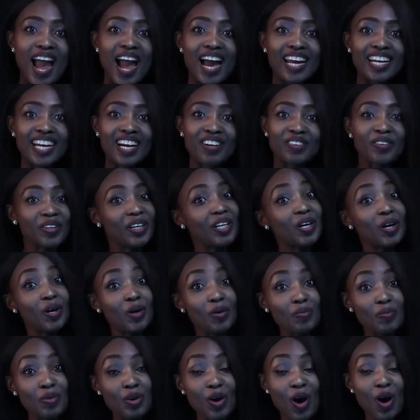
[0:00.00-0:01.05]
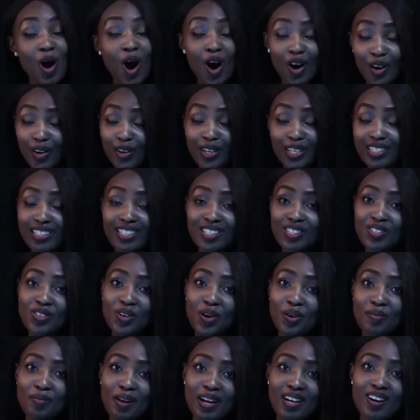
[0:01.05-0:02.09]
and I really hope you are going to
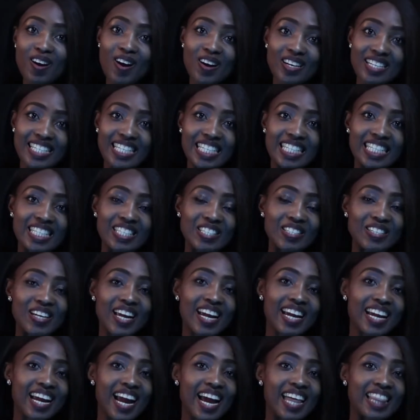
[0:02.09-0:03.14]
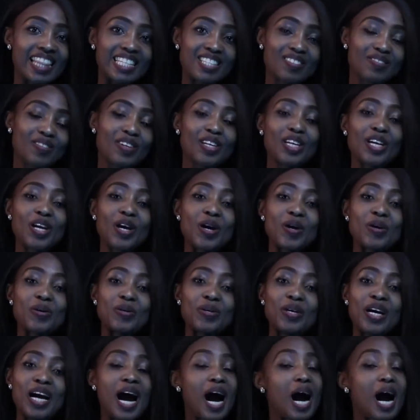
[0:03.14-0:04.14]
enjoy my content today and this video